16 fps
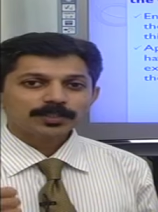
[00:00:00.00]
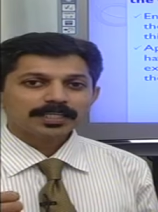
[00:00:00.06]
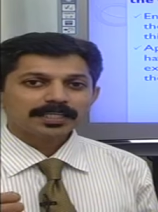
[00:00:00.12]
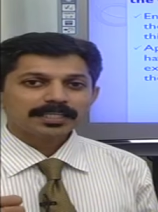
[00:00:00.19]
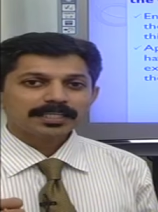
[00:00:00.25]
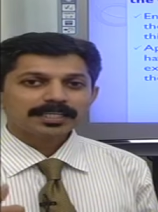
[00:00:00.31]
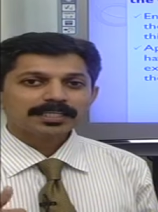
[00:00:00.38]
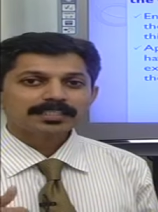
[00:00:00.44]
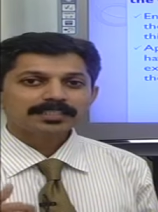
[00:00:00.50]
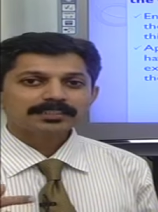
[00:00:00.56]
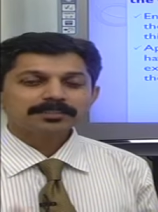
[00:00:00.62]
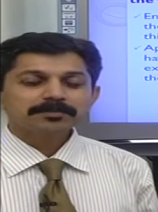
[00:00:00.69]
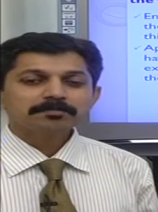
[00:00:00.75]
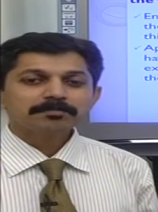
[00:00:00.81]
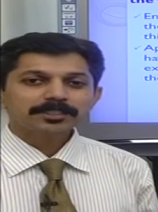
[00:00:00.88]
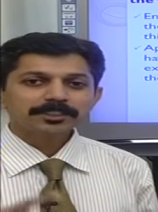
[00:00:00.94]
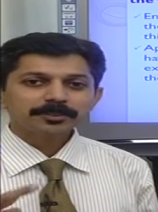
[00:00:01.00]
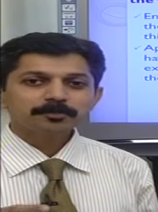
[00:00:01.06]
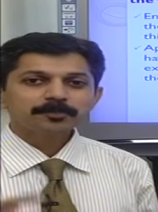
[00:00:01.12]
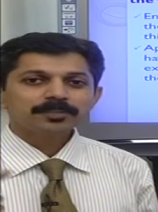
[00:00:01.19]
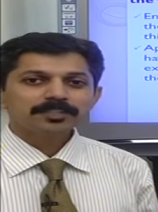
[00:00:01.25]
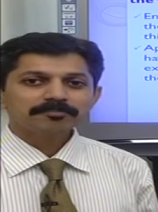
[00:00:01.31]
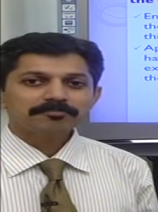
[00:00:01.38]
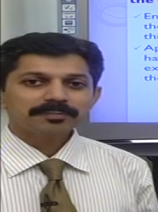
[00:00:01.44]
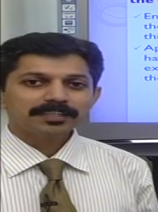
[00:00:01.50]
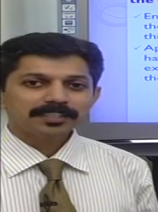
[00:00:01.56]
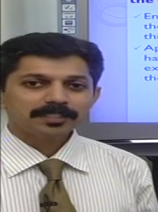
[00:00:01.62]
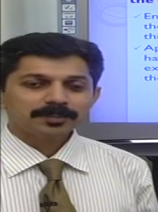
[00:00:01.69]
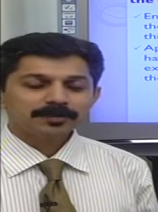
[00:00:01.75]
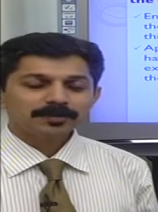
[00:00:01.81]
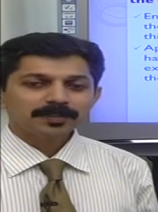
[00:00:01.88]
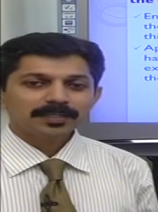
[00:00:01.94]
so that it is much more
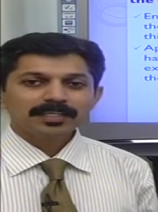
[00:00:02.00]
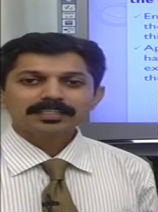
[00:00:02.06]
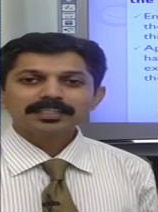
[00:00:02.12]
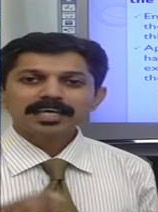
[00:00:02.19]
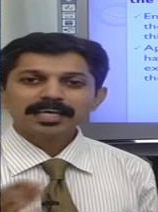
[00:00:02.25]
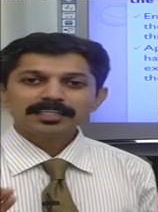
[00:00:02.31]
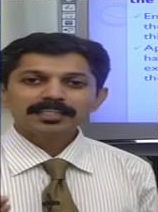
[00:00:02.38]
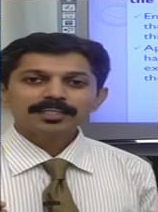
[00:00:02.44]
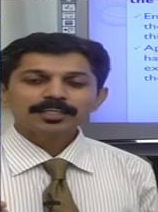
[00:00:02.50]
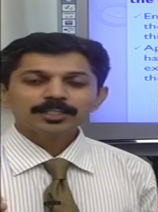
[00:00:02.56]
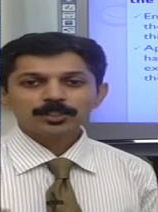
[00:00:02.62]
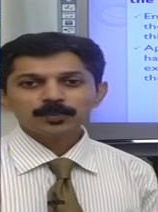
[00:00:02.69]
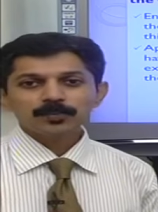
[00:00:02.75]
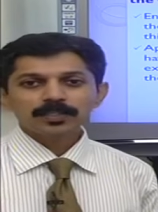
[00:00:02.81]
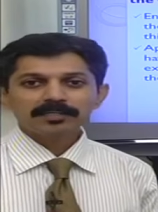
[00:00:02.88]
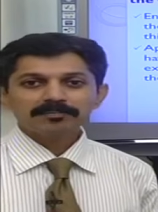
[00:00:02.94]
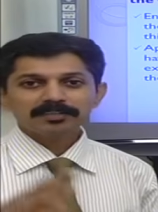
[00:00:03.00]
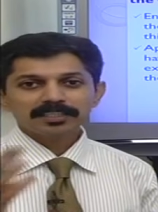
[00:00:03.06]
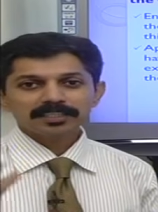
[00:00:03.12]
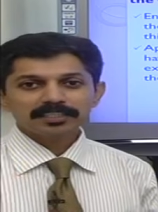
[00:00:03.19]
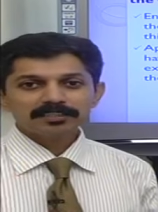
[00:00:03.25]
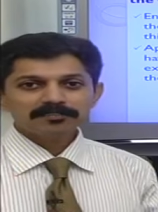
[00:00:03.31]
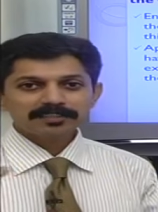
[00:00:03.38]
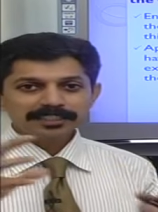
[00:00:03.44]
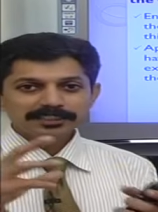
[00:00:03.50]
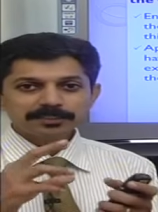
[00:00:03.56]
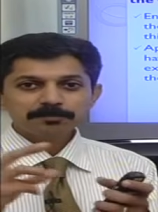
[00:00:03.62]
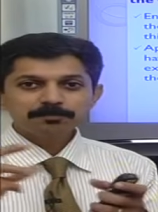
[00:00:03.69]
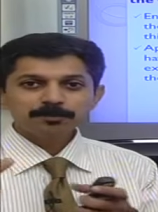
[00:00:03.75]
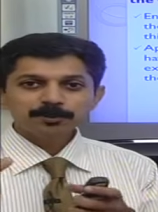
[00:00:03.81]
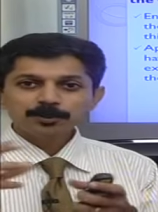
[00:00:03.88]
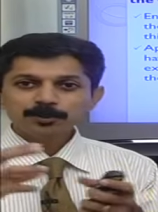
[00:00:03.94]
effective than you would have otherwise
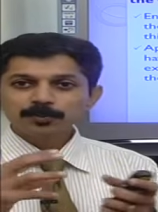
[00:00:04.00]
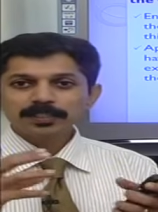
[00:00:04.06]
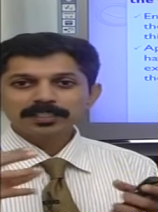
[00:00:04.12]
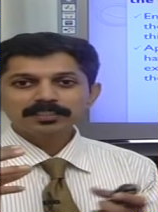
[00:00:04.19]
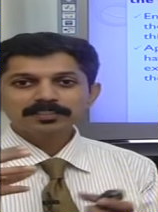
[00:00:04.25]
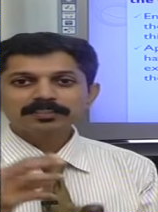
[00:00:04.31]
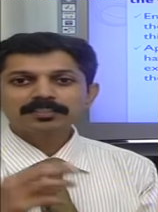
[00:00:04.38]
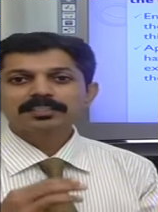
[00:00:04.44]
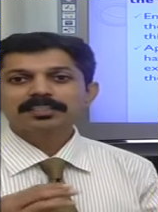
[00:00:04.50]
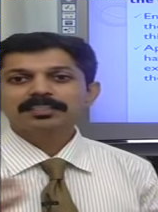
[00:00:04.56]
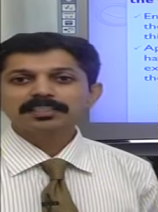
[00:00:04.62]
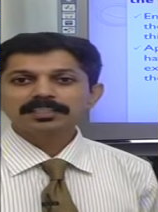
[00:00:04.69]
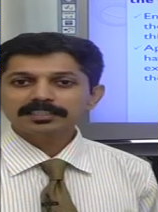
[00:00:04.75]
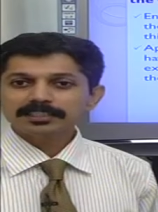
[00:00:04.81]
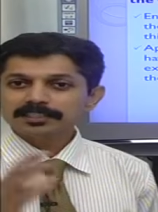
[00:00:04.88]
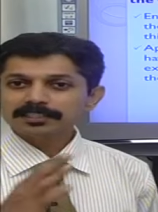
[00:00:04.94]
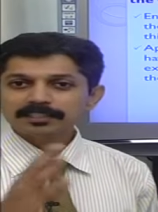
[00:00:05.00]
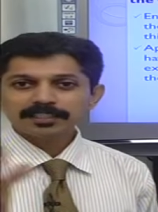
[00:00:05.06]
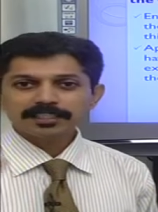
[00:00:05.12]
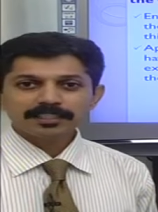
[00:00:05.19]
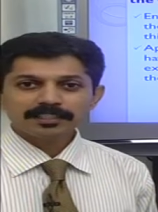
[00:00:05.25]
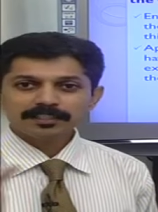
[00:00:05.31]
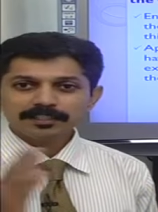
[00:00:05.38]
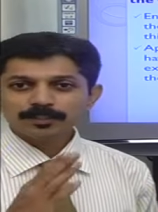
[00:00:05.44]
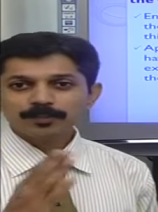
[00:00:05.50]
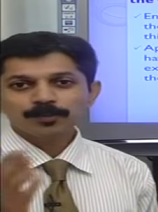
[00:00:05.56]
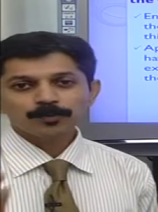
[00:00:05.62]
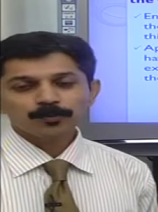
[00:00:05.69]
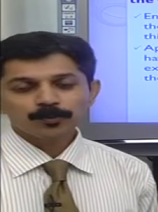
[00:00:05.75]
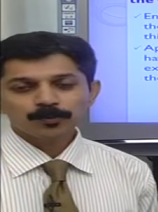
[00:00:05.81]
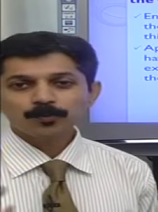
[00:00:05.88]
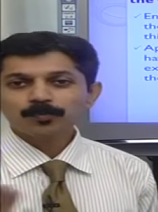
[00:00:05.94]
put together content in
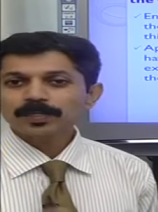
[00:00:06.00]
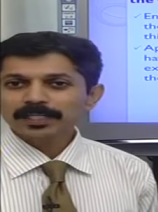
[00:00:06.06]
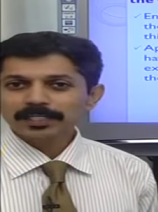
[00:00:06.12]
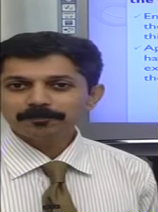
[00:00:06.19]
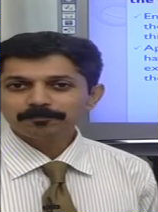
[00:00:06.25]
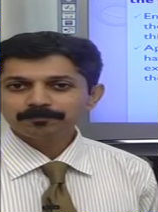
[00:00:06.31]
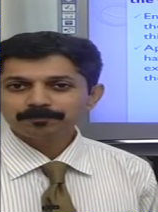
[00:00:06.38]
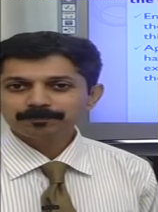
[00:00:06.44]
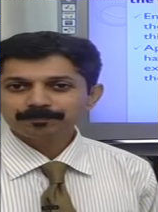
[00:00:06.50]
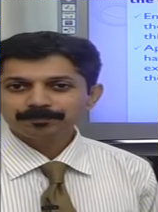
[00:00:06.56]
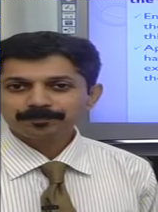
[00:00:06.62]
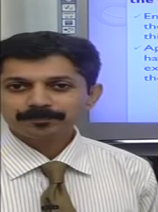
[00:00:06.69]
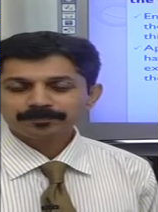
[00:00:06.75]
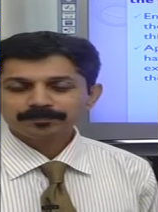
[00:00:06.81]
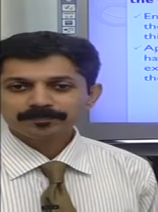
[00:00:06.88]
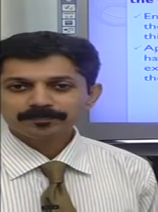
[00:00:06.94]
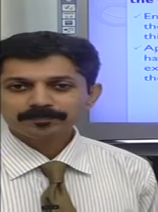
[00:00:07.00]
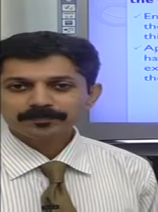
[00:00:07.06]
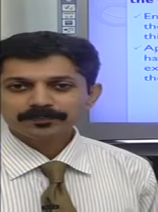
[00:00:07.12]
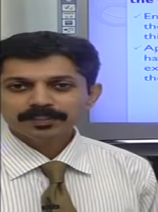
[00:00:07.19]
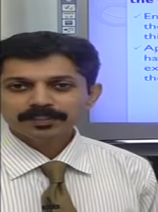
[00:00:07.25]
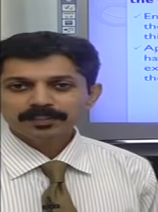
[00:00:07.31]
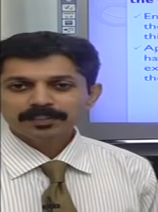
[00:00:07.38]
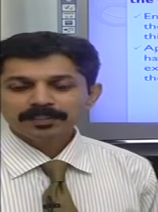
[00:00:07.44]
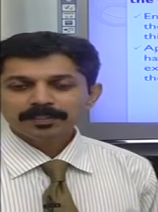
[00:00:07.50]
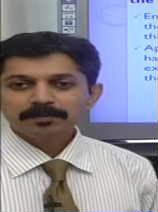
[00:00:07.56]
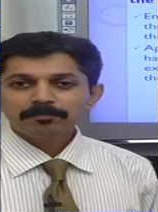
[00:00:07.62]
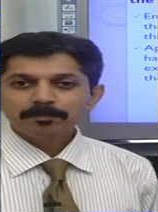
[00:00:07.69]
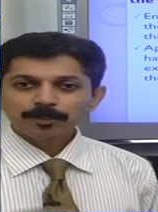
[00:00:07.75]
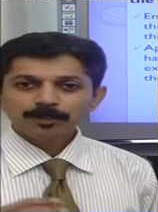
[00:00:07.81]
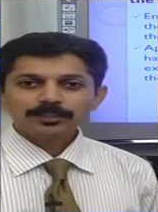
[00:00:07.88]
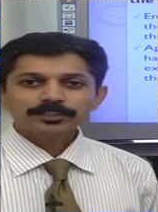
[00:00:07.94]
your own way.
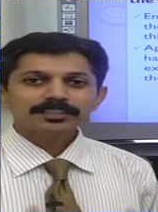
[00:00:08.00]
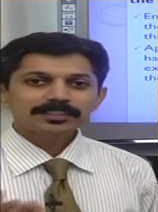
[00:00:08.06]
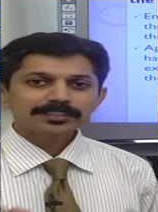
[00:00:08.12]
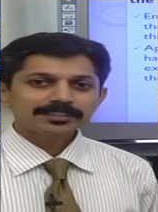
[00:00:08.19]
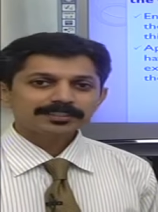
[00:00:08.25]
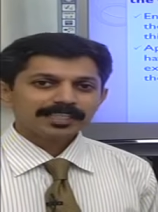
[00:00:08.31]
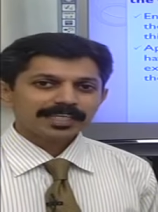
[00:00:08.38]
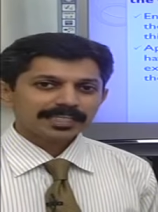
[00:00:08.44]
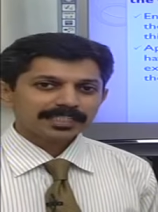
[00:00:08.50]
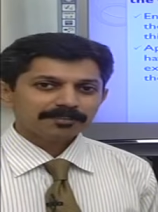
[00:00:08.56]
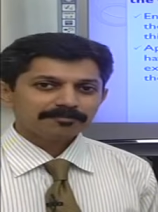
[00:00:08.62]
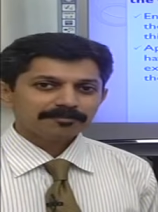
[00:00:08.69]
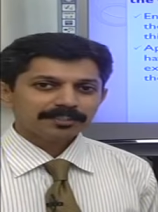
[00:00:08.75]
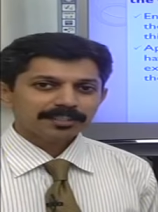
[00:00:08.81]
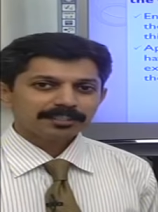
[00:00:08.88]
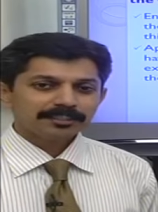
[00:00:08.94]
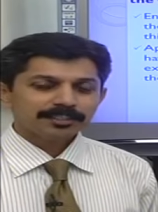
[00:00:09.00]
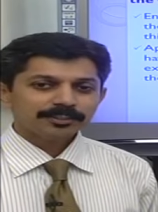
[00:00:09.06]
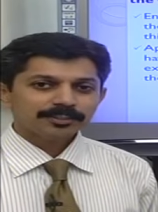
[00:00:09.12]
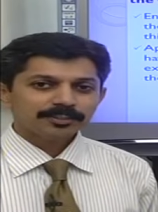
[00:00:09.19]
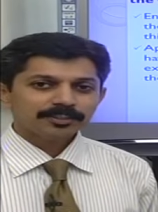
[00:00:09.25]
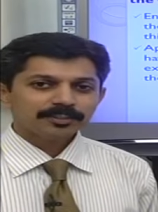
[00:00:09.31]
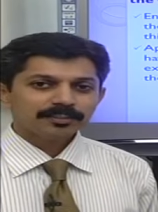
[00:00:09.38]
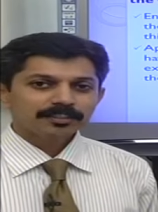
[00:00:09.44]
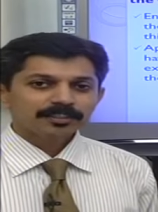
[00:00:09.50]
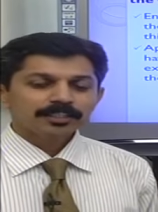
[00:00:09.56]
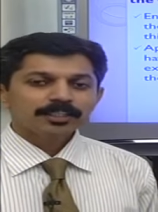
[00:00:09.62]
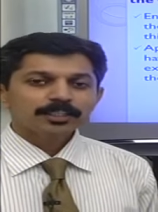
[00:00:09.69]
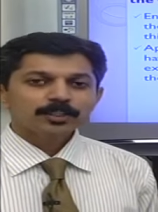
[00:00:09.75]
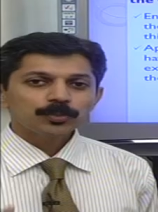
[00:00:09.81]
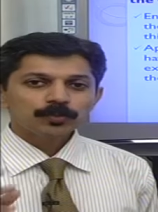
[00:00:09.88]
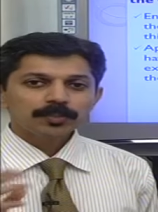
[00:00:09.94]
Because it is scientific in nature,
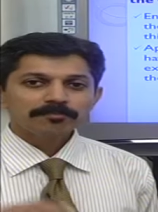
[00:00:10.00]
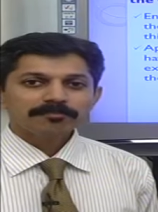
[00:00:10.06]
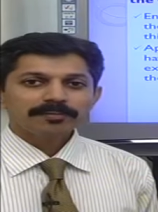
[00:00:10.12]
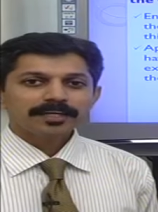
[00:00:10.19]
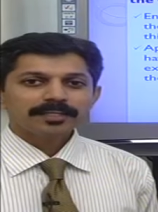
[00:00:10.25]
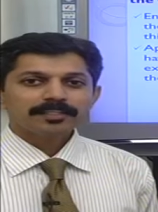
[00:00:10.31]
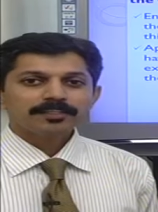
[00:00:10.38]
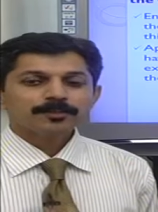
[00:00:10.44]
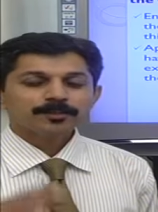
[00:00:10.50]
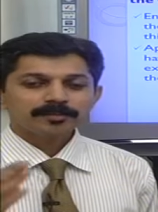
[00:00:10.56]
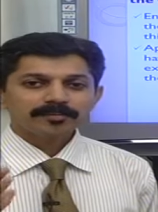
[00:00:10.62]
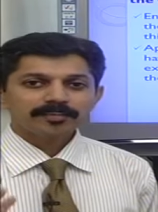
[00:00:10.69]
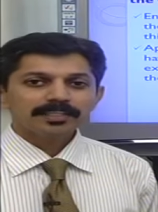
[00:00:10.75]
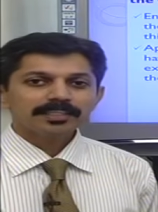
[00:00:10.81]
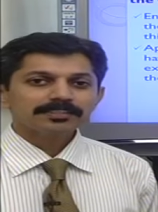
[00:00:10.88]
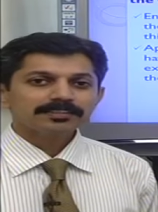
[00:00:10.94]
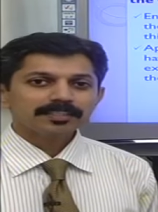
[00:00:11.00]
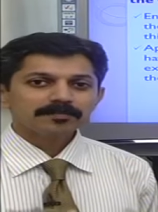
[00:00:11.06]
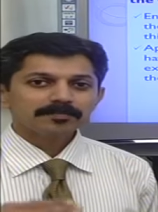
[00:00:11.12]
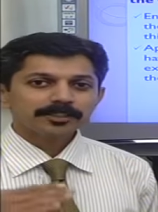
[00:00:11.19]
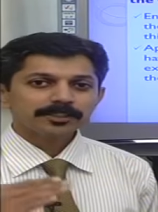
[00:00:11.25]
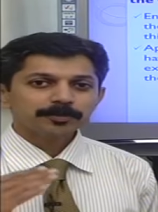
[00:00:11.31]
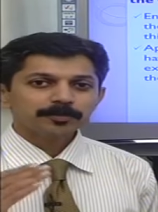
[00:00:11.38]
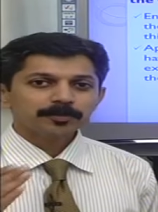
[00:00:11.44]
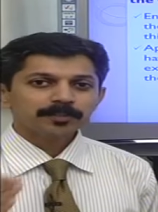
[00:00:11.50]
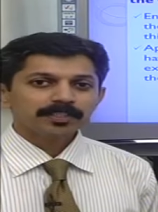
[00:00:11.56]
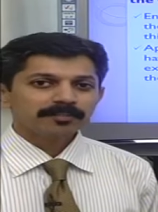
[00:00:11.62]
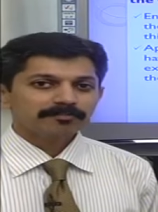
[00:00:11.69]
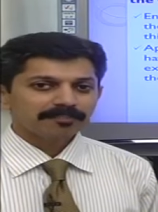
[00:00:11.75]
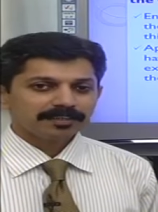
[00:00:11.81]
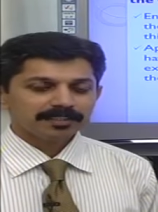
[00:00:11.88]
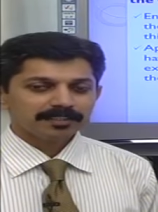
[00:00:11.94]
you will find your trainings are much more
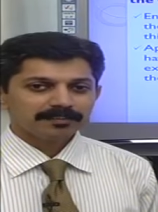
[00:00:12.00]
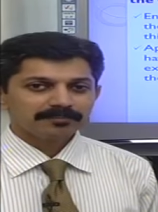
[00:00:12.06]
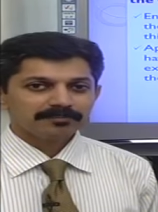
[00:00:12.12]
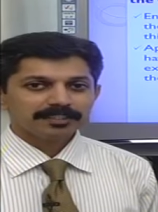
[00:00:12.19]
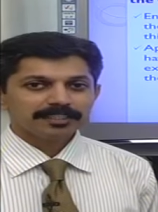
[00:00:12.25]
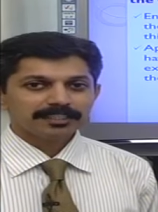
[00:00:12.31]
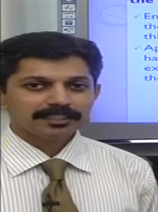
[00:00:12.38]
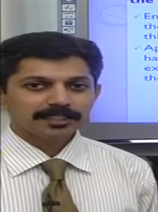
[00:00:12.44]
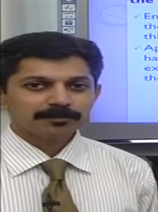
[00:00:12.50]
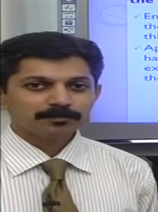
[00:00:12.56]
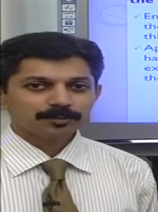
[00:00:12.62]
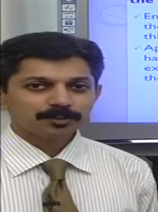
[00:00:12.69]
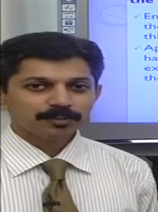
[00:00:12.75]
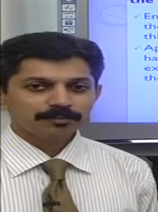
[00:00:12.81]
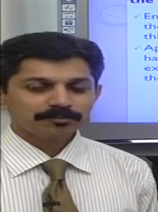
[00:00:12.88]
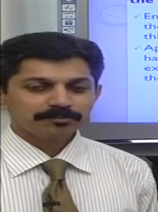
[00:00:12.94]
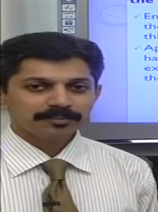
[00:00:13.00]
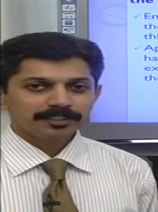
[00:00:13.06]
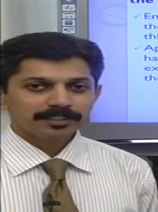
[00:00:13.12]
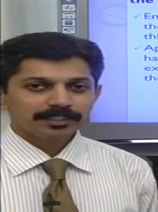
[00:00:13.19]
effective in terms of